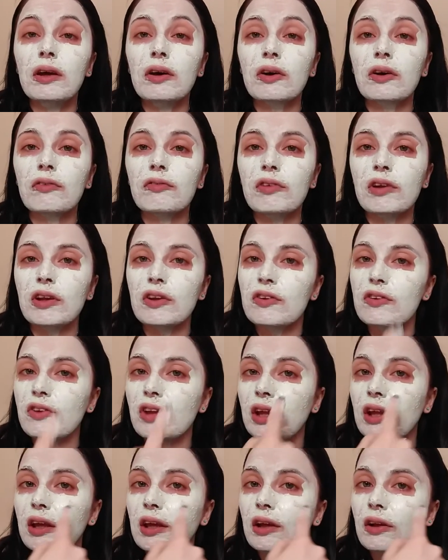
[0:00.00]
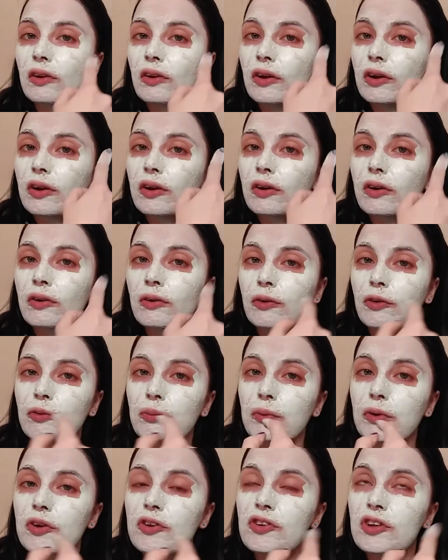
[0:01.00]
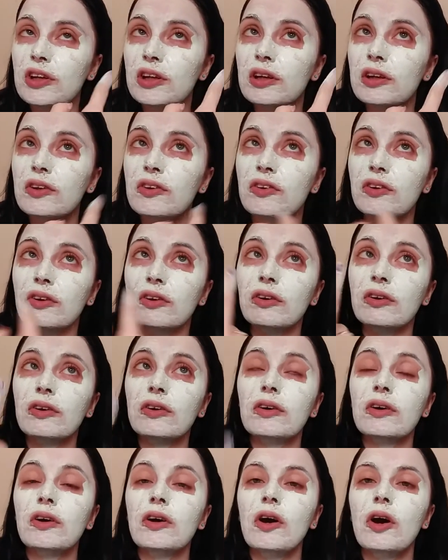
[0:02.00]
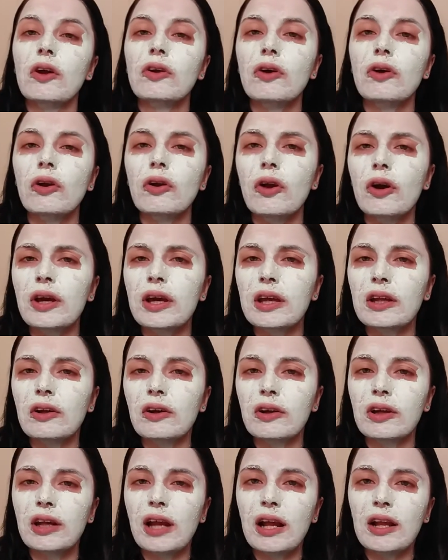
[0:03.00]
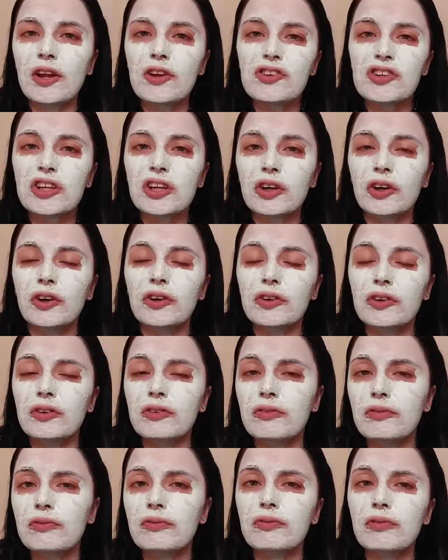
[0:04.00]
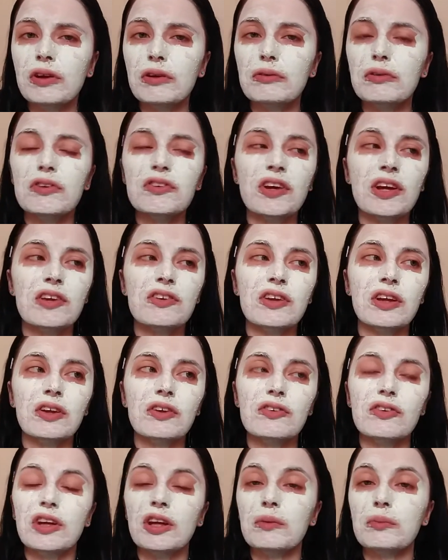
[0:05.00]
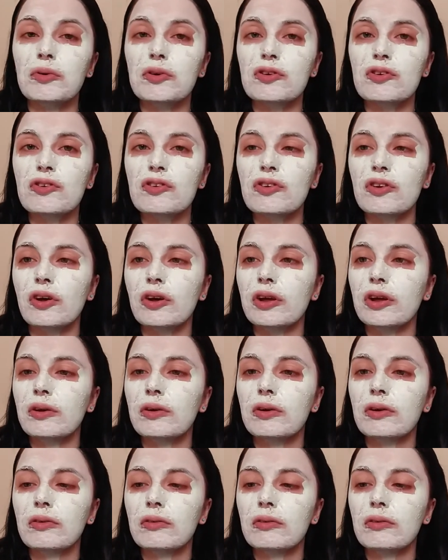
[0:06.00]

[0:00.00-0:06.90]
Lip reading: I can feel it stinging like across my cheeks, and not like in like an allergy kind of irritating sting, but just like